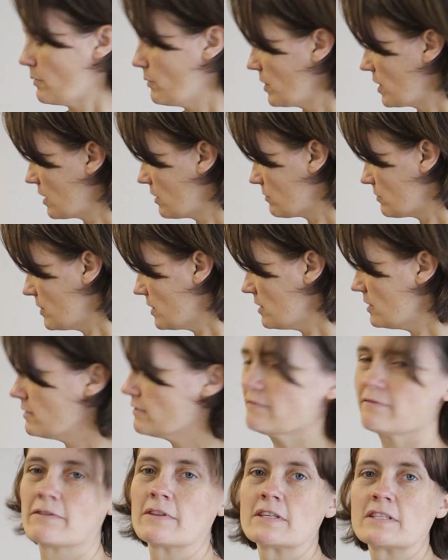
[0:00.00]
I want to get rid
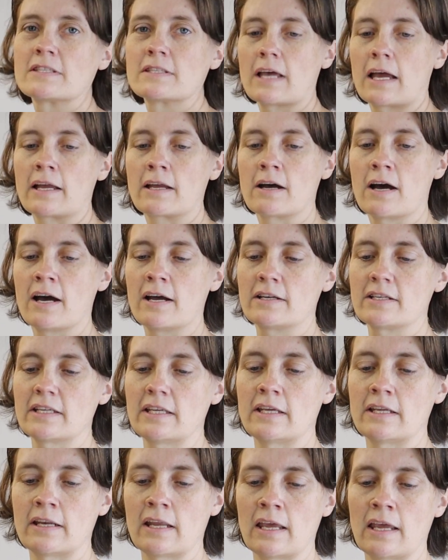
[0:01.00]
of. This I got
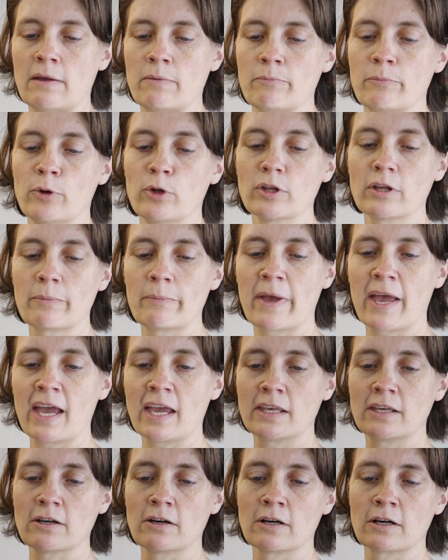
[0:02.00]
in a bulk
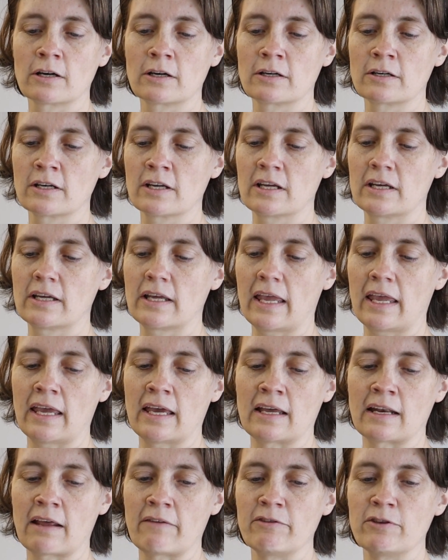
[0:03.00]
bag yarn,
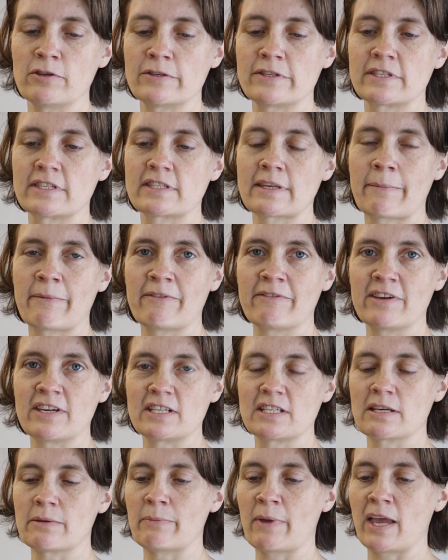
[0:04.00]
and I've used some of
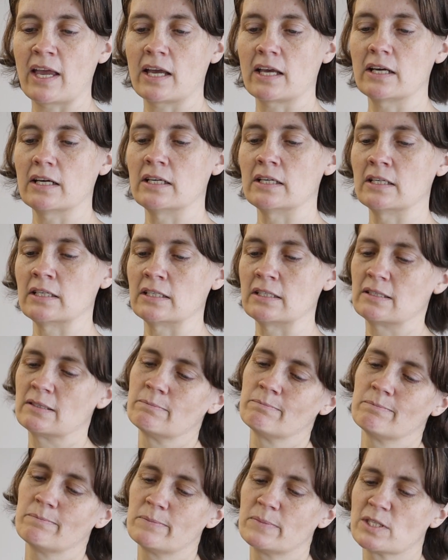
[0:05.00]
it to make a
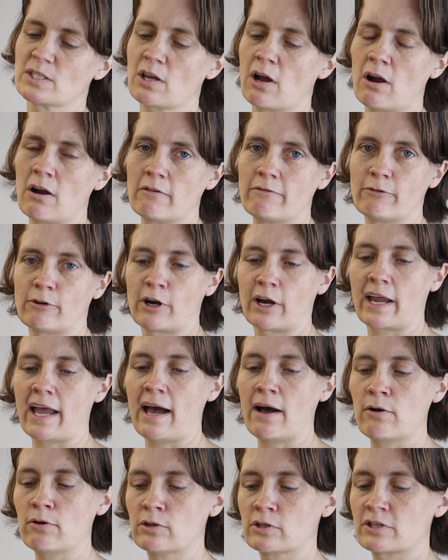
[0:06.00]
scarf or a
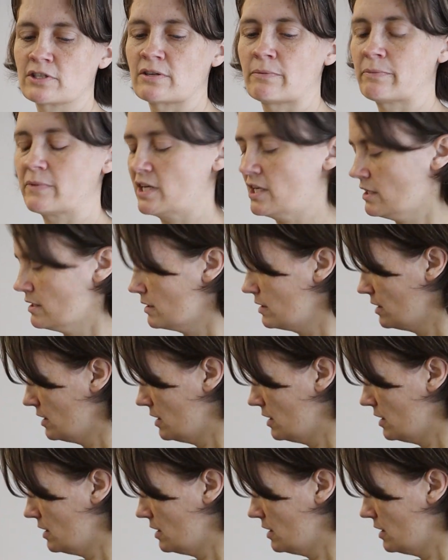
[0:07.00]
cowl or something.